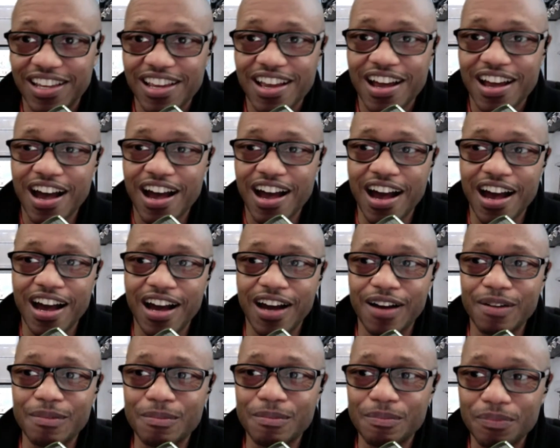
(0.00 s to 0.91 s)

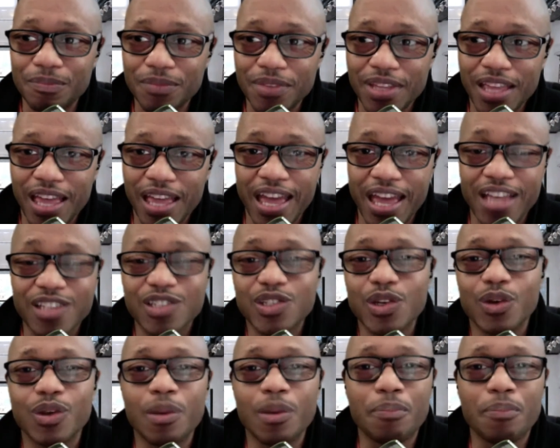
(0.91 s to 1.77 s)
And so the